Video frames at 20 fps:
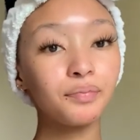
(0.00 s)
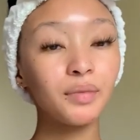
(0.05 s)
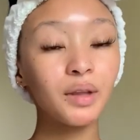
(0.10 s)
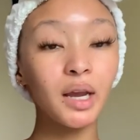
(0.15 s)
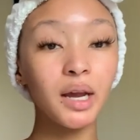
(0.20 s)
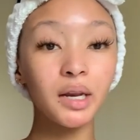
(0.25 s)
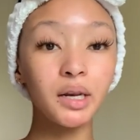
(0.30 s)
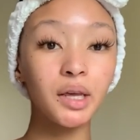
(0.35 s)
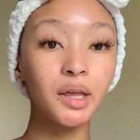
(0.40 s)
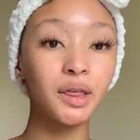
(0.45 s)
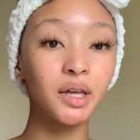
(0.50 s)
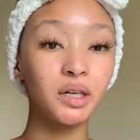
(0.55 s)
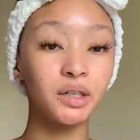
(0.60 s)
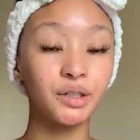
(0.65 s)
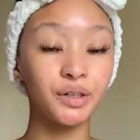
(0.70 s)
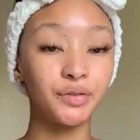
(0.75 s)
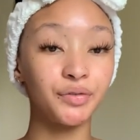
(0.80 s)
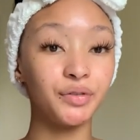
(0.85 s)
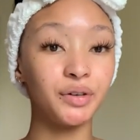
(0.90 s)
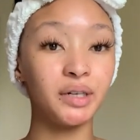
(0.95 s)
anything
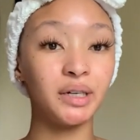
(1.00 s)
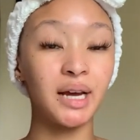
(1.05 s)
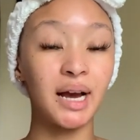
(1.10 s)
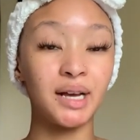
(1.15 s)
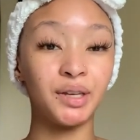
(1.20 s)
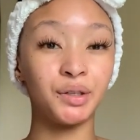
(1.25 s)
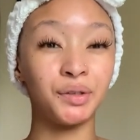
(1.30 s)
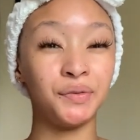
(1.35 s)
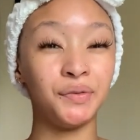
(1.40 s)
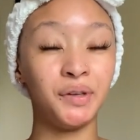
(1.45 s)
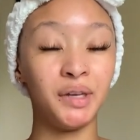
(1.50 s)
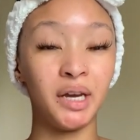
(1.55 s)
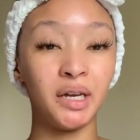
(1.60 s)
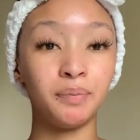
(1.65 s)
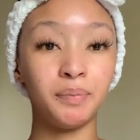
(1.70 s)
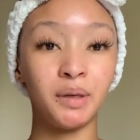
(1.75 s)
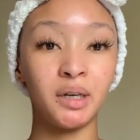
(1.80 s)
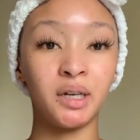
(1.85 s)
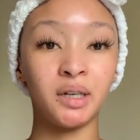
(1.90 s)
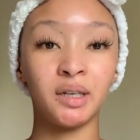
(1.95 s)
different as of yet
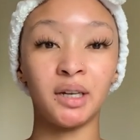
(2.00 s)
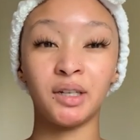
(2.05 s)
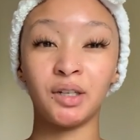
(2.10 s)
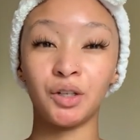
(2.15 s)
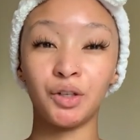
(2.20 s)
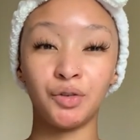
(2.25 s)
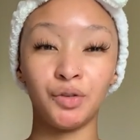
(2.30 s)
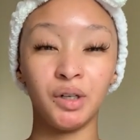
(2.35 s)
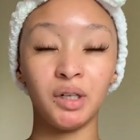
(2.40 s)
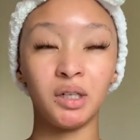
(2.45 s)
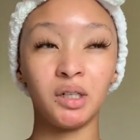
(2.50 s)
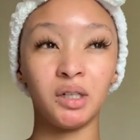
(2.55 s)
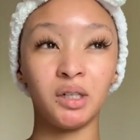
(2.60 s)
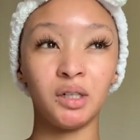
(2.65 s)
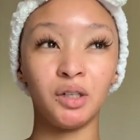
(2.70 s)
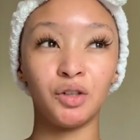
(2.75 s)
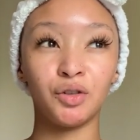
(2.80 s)
because I just recently